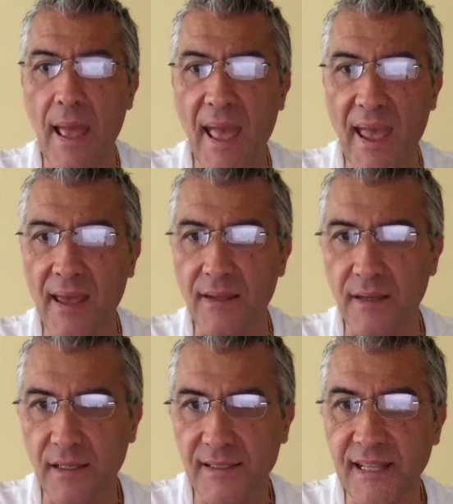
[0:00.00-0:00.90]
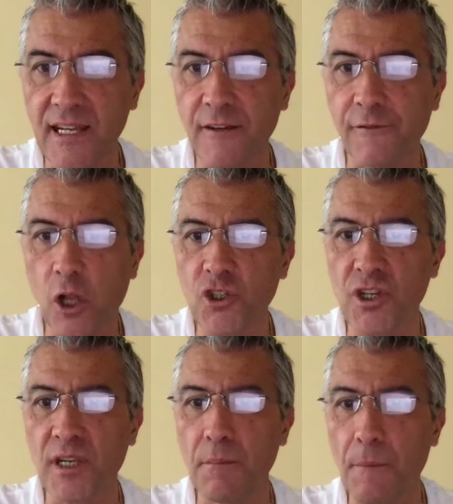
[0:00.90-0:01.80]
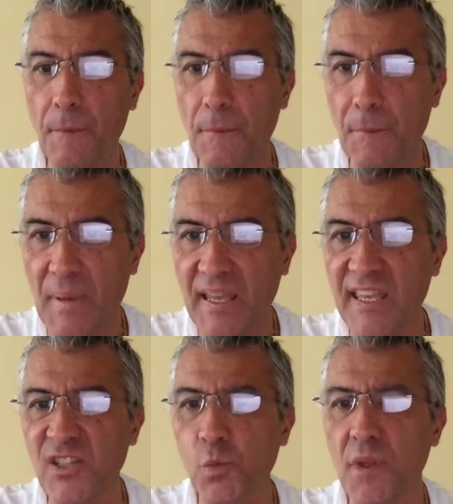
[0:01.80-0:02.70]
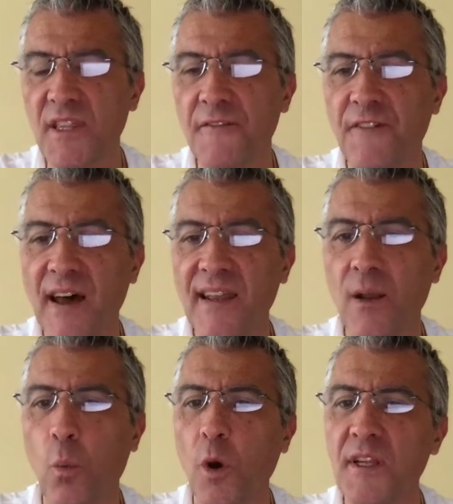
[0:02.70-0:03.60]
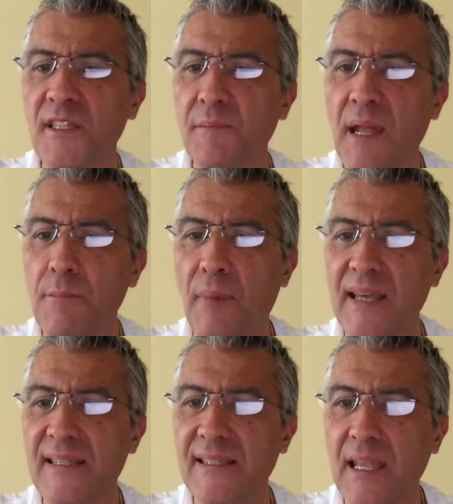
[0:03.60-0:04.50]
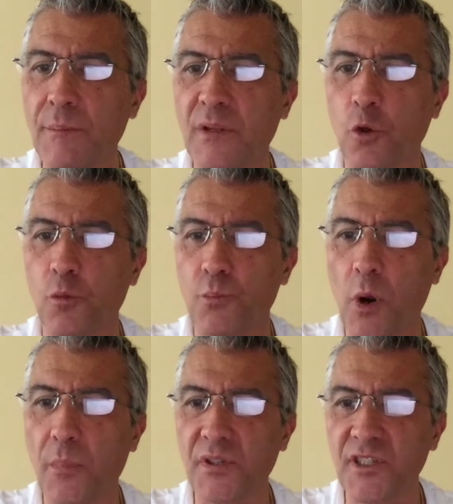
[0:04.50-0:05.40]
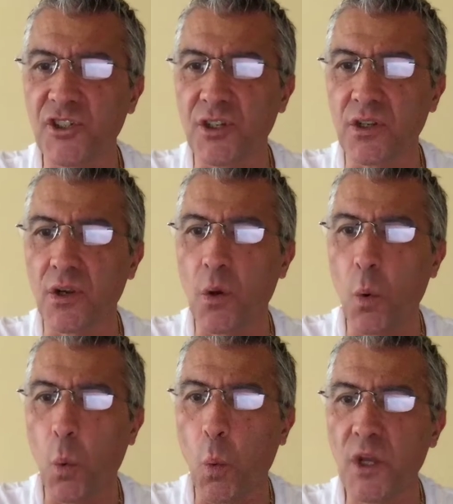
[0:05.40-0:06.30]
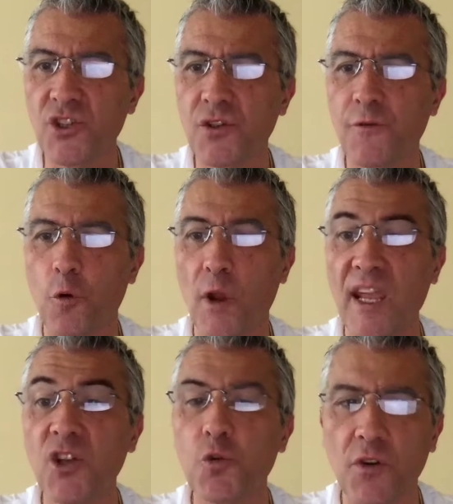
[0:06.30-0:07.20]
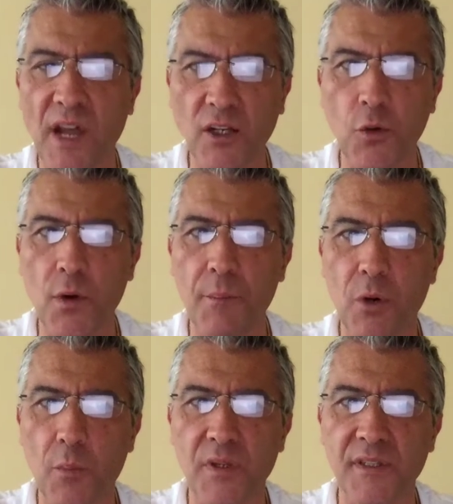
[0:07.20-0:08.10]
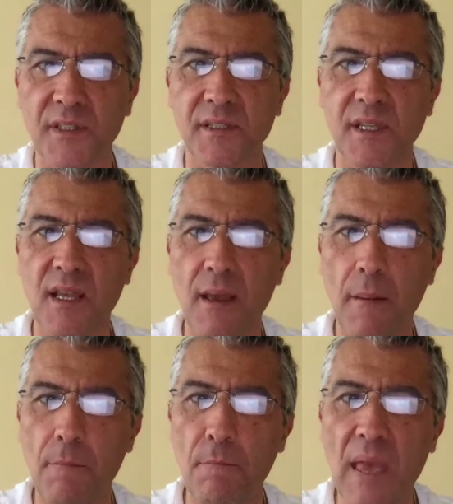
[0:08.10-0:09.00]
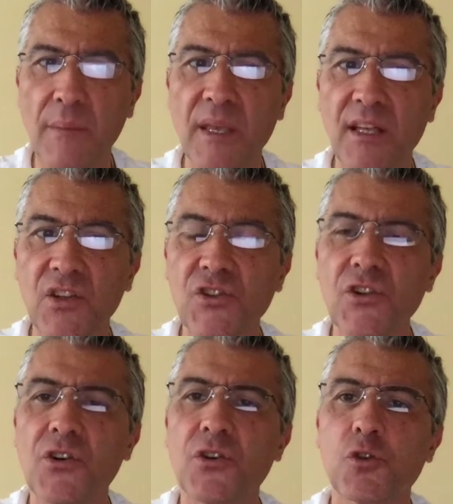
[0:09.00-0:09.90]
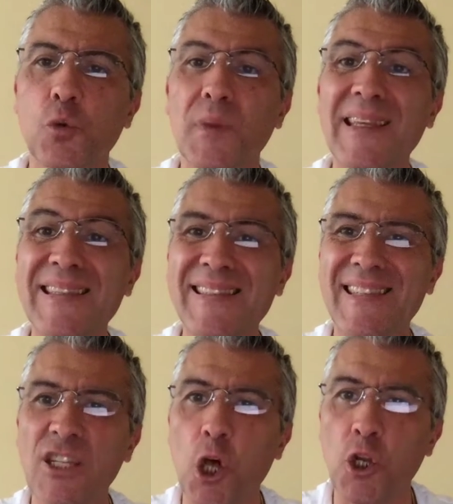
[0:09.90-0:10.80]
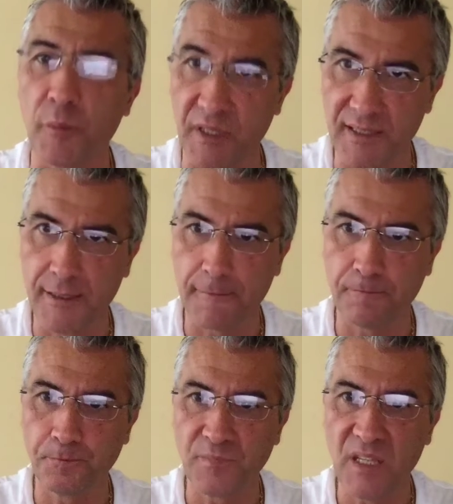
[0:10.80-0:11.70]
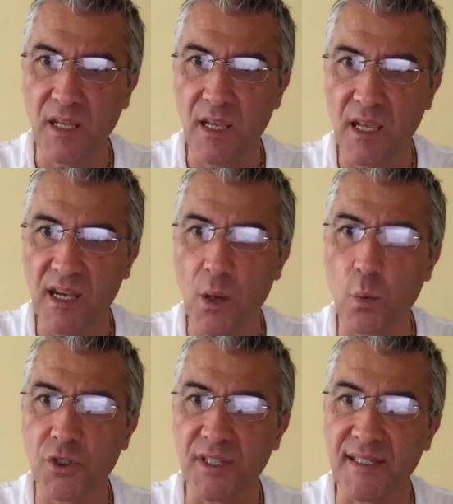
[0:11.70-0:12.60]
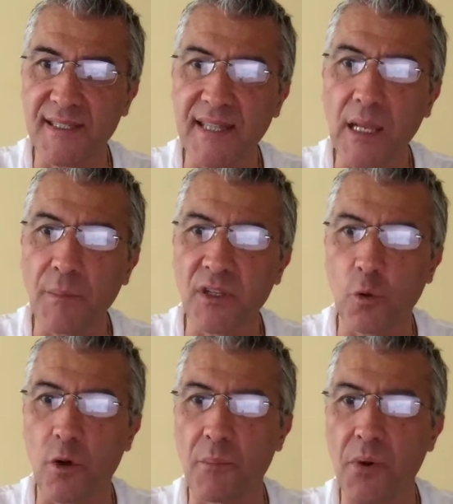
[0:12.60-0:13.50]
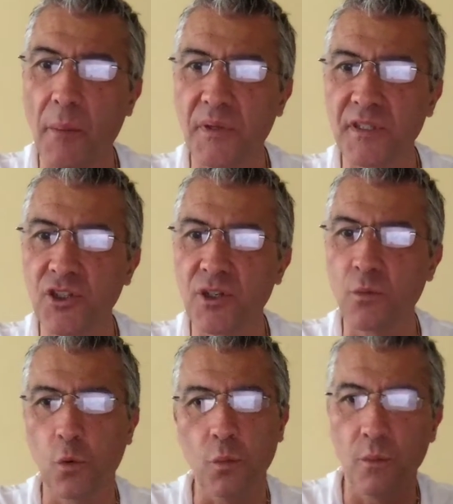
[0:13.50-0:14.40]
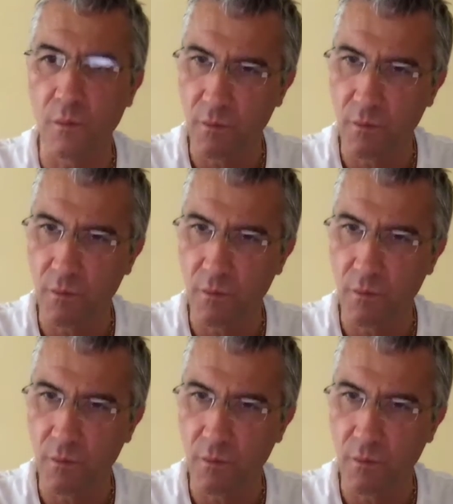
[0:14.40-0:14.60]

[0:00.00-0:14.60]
And a study of logic begins with defining what is meant by statement or proposition, which for introductory purposes may be considered to be synonymous. In other words, a statement or a proposition